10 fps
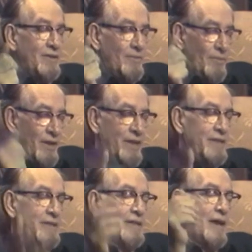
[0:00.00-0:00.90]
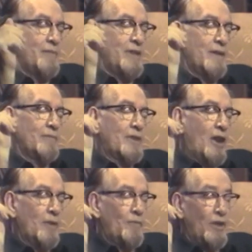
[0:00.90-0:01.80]
one of these IBM
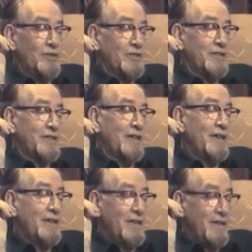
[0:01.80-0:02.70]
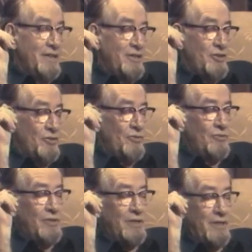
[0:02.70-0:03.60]
card punches
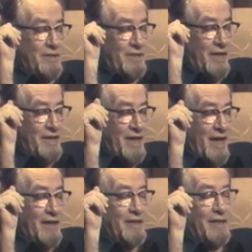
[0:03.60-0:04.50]
to the ENIAC.